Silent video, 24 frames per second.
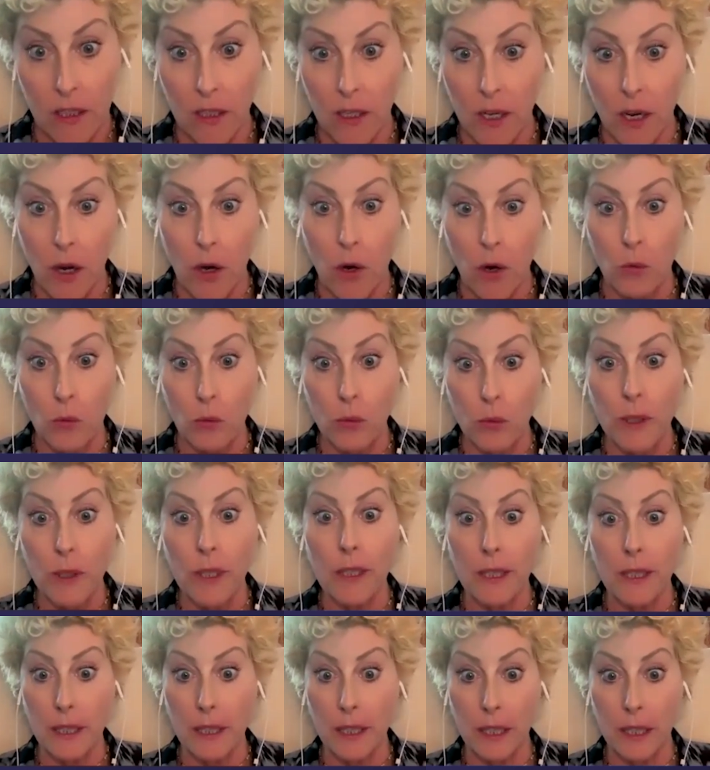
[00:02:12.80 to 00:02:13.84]

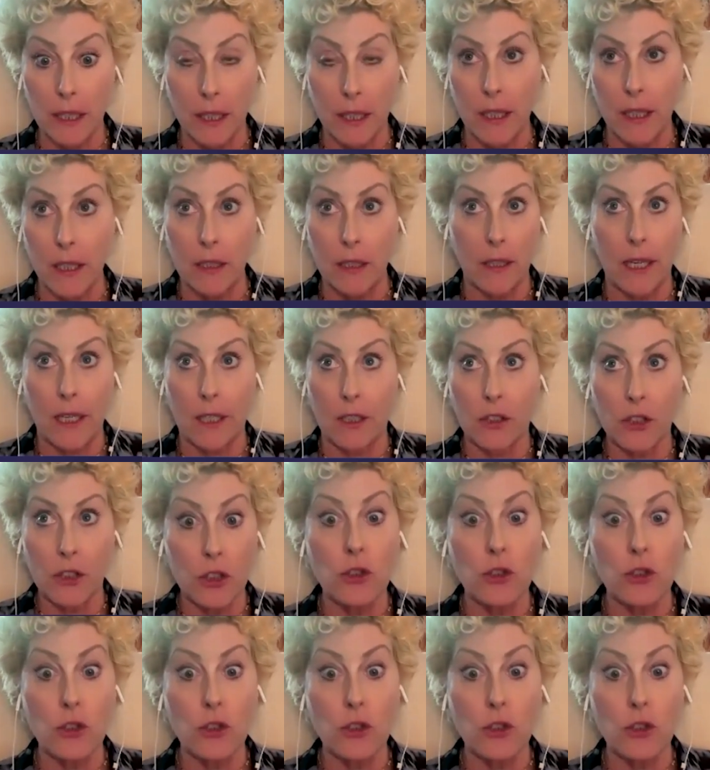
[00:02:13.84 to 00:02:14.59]
really like